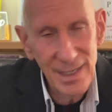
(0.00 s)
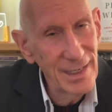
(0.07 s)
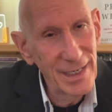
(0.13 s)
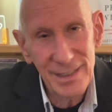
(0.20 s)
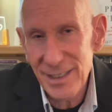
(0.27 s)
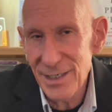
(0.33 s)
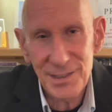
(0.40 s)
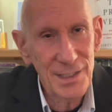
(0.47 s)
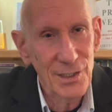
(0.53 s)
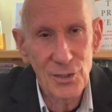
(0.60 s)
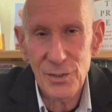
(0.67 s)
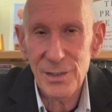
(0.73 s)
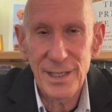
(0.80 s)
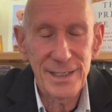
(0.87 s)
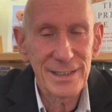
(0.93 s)
it doesn't
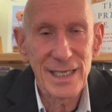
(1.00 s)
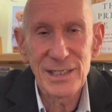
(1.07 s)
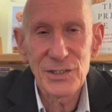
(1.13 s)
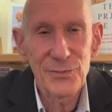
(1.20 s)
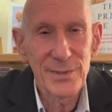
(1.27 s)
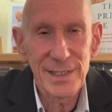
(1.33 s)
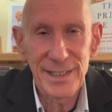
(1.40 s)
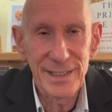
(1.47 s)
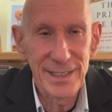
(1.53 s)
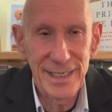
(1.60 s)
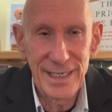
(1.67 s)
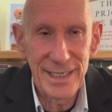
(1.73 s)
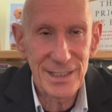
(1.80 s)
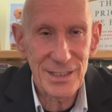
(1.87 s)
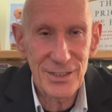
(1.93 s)
look like that's really
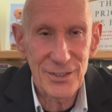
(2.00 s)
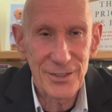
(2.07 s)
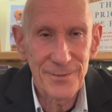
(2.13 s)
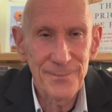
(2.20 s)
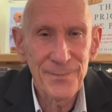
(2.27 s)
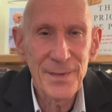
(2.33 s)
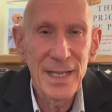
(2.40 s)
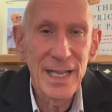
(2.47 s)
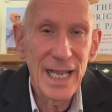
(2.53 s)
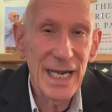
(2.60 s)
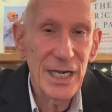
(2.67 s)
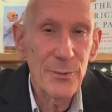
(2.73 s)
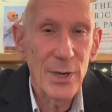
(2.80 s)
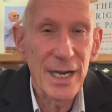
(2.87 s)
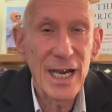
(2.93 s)
the answer.
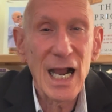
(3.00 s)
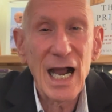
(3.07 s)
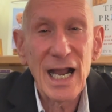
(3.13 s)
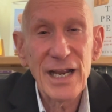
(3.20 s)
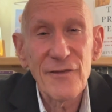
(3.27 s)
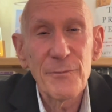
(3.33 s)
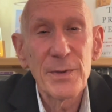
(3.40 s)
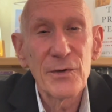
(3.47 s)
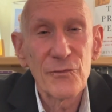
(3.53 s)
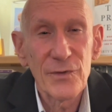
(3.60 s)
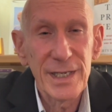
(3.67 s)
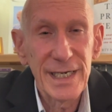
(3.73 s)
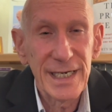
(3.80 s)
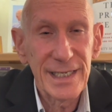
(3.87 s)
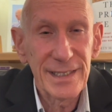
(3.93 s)
Anyway, I have been
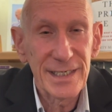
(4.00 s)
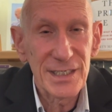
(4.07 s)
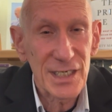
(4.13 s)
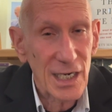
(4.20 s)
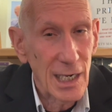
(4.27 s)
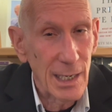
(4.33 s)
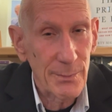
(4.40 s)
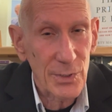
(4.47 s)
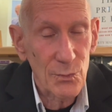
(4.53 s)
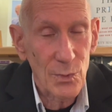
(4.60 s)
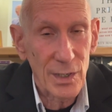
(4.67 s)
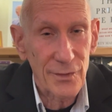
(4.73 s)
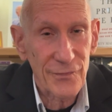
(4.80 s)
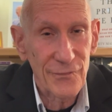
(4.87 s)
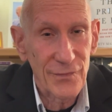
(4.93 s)
reading these
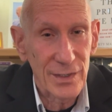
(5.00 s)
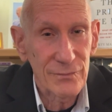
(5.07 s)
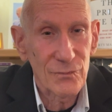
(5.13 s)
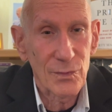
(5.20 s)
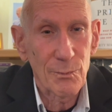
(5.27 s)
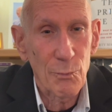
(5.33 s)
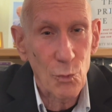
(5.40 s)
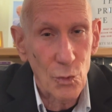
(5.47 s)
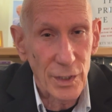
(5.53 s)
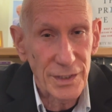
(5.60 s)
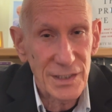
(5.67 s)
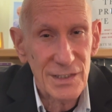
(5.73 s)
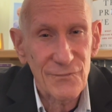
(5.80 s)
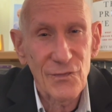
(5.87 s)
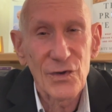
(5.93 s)
Commonwealth Fund
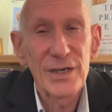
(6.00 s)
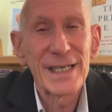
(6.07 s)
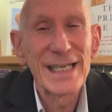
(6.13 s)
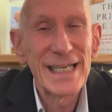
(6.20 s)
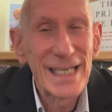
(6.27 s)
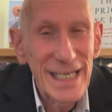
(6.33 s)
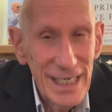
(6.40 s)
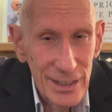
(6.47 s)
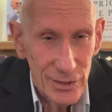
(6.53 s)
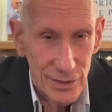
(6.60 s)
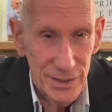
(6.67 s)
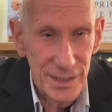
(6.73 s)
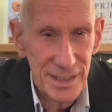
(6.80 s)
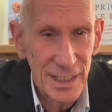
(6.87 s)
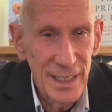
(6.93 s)
reports for
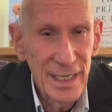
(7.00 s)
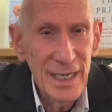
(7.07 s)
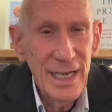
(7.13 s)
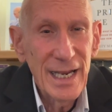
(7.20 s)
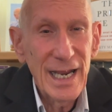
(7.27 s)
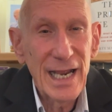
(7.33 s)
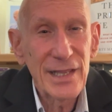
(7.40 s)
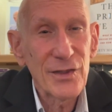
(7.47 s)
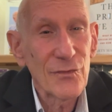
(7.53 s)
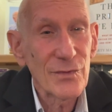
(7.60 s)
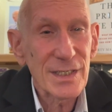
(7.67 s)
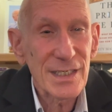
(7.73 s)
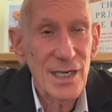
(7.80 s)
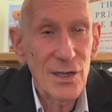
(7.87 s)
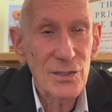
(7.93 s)
years, and the
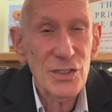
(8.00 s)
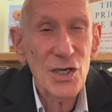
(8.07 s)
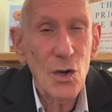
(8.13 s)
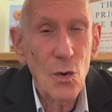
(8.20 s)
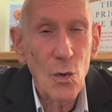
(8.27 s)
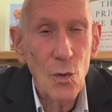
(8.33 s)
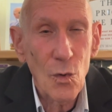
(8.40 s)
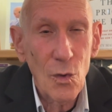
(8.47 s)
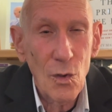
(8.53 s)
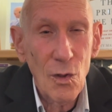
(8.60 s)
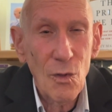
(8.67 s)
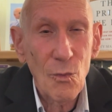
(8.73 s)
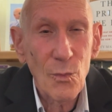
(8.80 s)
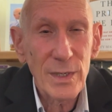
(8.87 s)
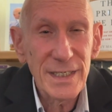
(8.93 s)
results
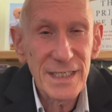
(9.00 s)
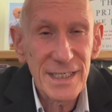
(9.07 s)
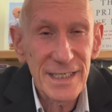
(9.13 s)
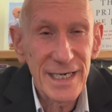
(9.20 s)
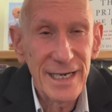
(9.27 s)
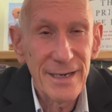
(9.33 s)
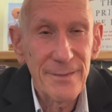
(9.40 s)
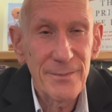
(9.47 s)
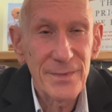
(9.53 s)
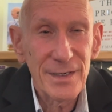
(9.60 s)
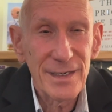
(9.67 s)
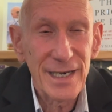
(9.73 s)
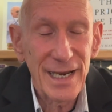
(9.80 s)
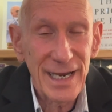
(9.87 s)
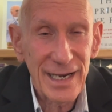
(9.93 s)
always seem
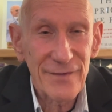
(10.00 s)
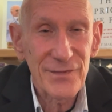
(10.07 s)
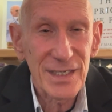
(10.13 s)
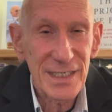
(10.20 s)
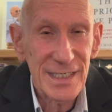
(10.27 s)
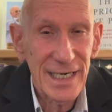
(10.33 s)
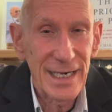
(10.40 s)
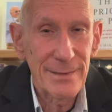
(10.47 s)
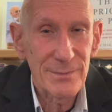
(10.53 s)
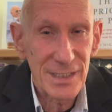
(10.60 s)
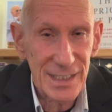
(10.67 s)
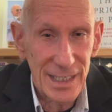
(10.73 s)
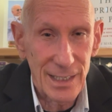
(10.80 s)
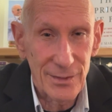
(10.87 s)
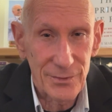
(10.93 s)
to have the same
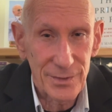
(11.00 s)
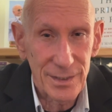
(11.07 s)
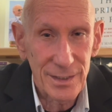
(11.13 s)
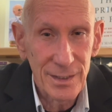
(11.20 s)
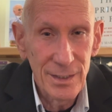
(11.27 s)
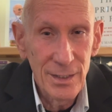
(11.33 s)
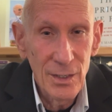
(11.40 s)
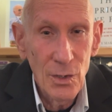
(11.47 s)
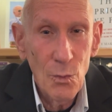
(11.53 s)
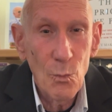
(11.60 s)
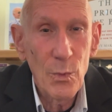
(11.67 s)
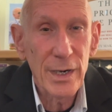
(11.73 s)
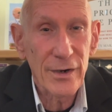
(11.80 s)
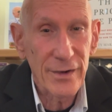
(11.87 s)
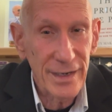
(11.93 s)
sound.
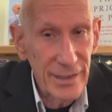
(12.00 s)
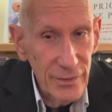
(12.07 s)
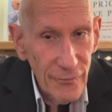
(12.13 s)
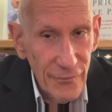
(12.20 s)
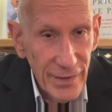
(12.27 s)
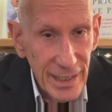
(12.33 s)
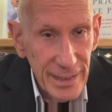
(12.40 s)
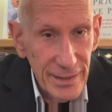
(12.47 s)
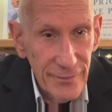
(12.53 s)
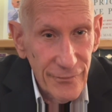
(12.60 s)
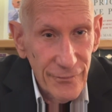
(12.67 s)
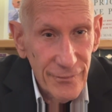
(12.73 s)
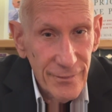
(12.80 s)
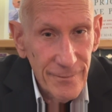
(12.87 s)
We're innovative,